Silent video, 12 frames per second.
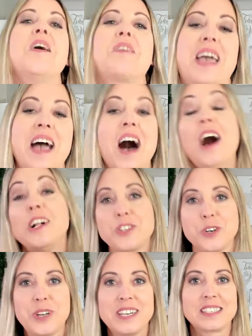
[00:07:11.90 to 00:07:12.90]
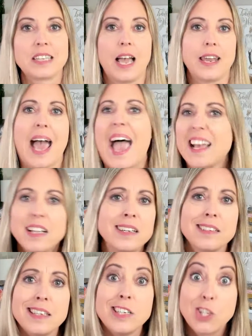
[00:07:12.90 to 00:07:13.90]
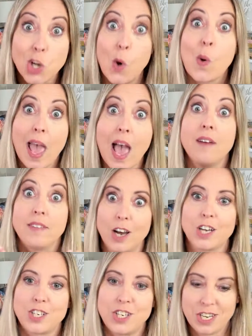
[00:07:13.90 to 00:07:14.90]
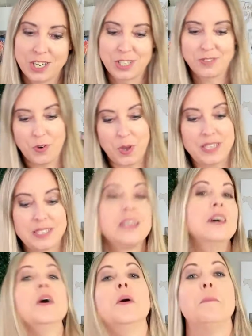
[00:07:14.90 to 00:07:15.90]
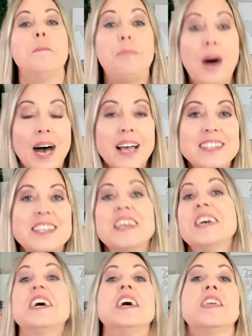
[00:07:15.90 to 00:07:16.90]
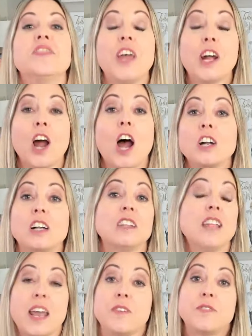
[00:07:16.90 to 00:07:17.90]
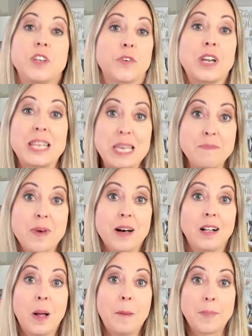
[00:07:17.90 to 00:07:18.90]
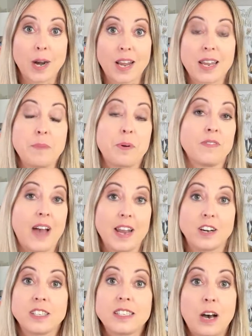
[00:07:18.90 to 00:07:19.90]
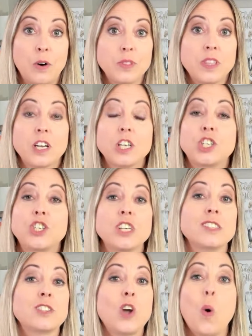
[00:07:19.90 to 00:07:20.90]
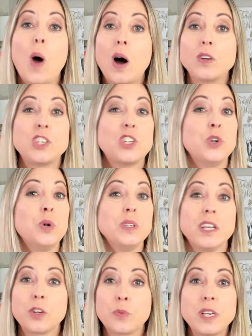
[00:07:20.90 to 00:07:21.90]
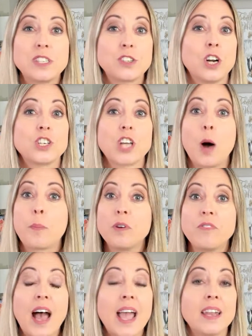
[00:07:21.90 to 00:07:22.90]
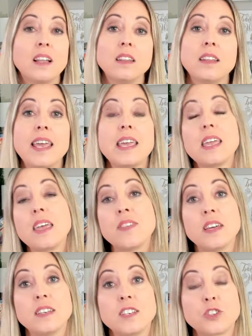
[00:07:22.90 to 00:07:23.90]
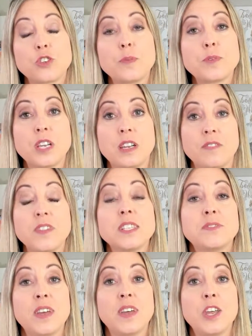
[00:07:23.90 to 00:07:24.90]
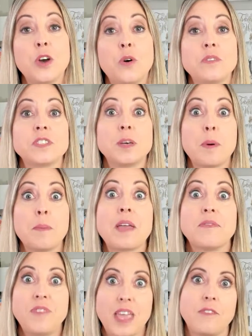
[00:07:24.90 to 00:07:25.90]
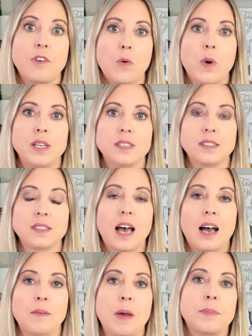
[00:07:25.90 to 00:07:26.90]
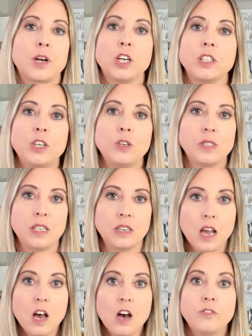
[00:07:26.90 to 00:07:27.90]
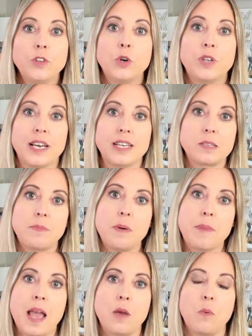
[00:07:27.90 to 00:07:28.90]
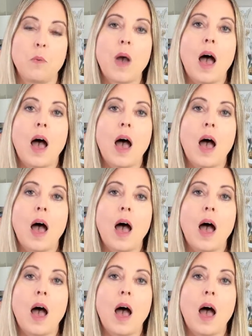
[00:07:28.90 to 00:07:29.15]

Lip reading: Okay, all joking aside, I clearly don't have an auctioneer's voice, but there are a lot of different email marketing providers out there. Just go out, do a little research. I'll provide a link in the description of this video of some of my favorite ones. I'm currently using Flowdesk, but my